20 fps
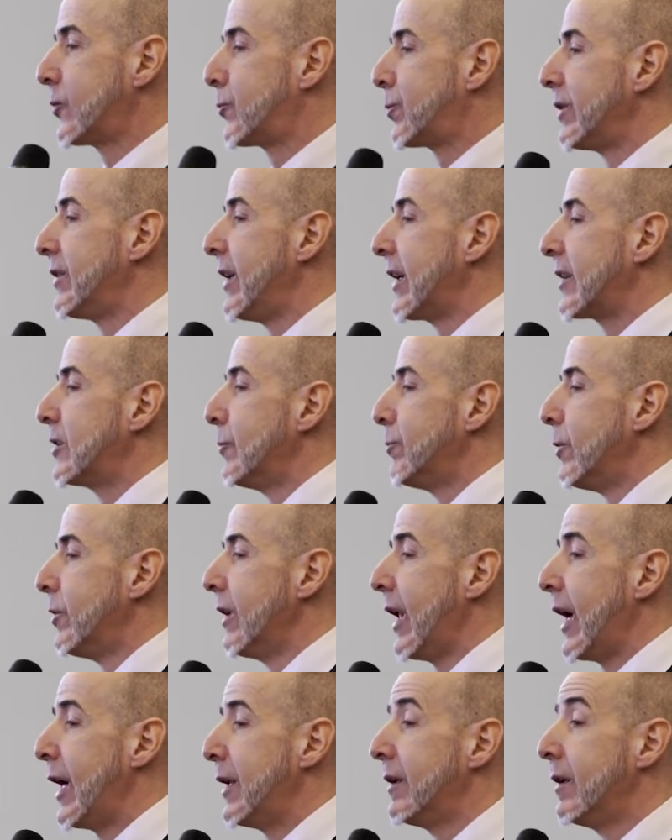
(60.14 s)
is
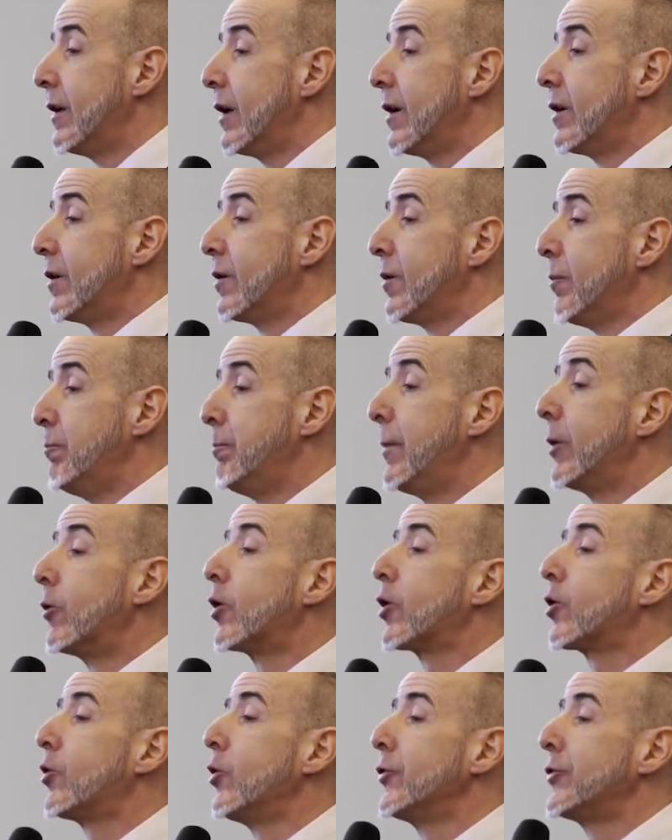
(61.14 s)
predictable and
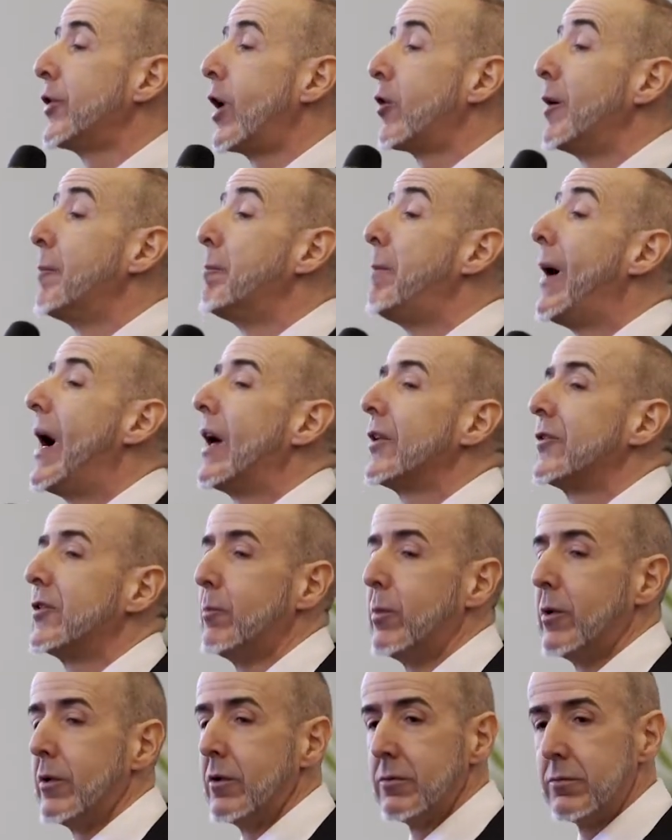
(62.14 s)
miracles are
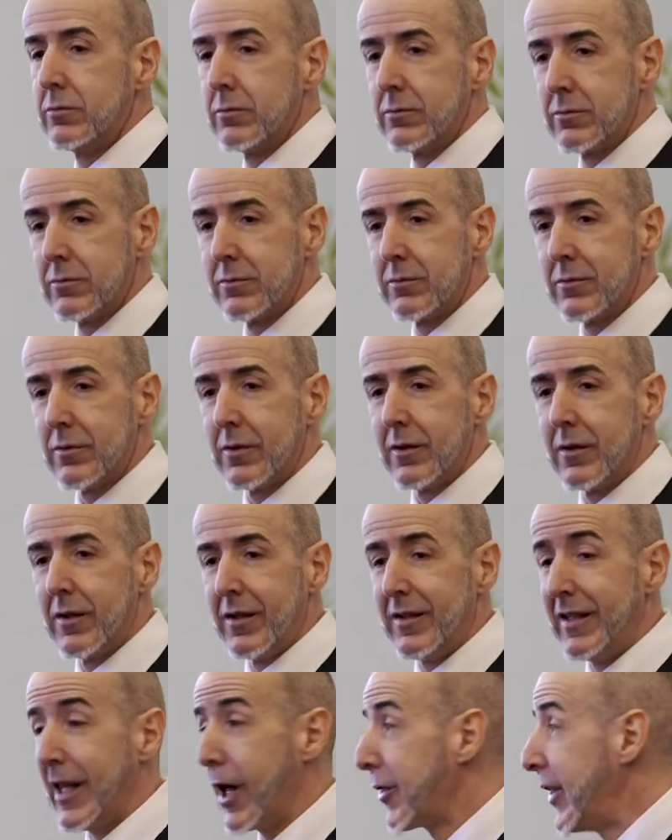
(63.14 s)
impossible.
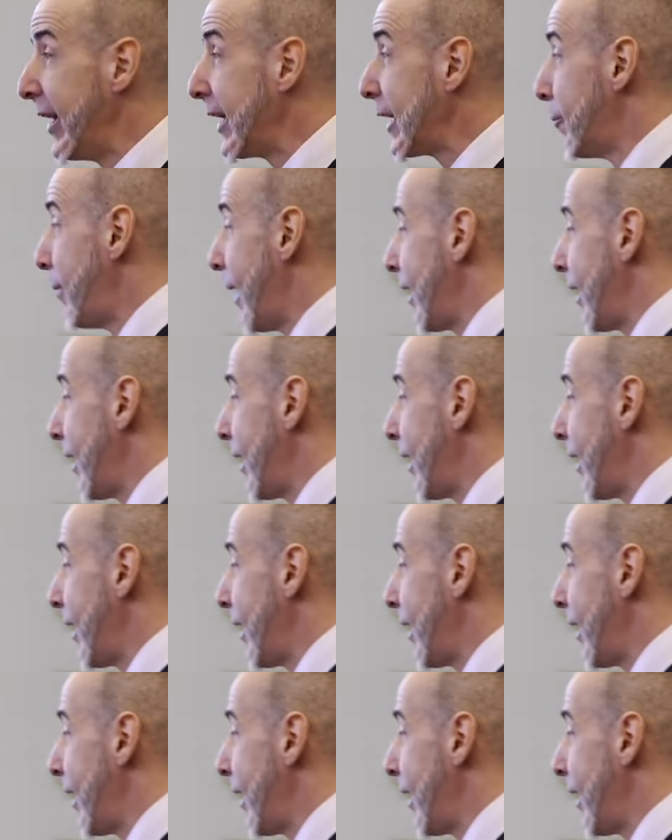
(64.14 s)
Now think